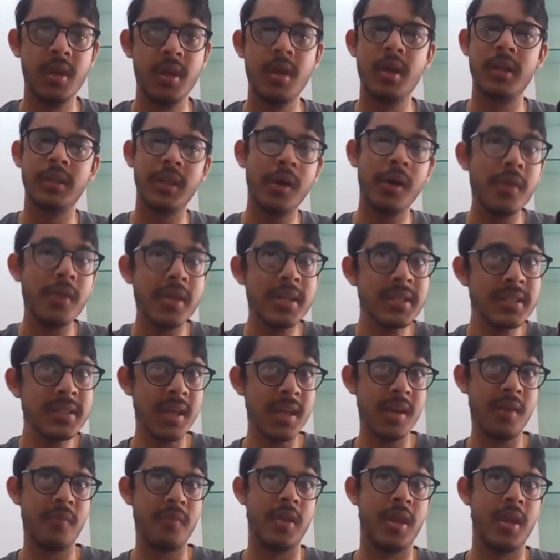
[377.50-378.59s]
Now, is
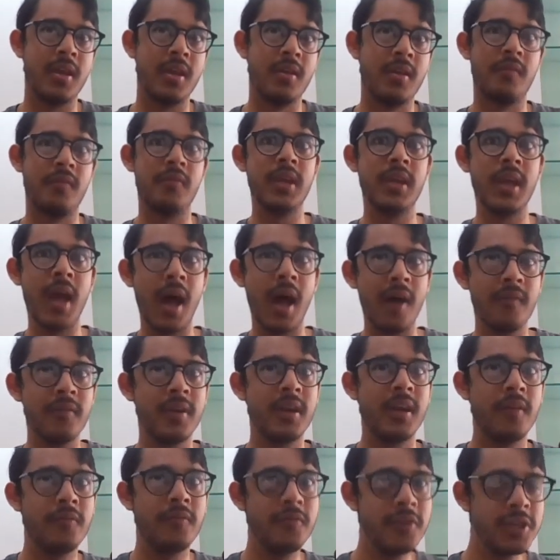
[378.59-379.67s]
there a way we have an
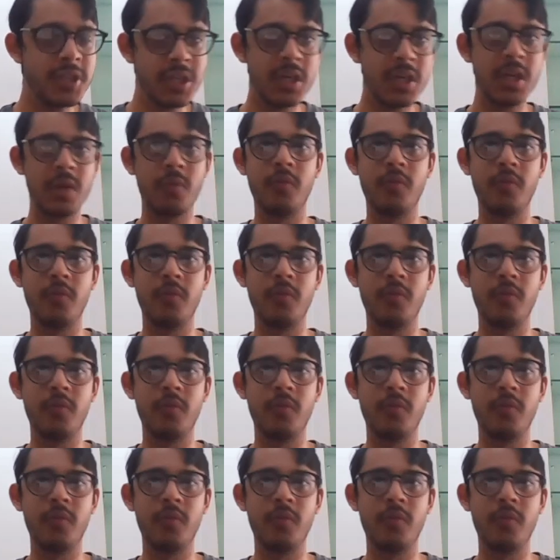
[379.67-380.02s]
efficient